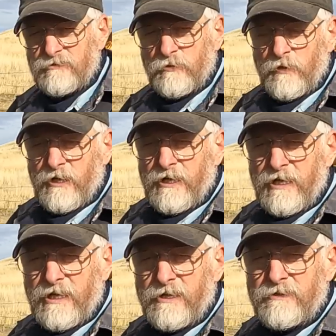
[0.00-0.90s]
So when I
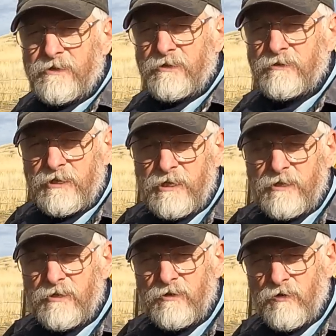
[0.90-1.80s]
had the
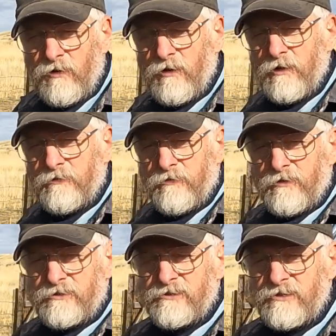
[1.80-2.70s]
leak on
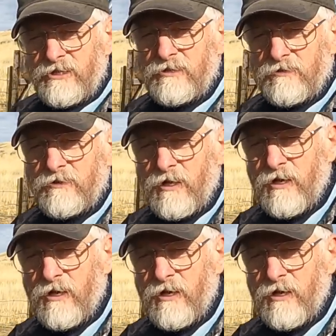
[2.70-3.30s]
the steel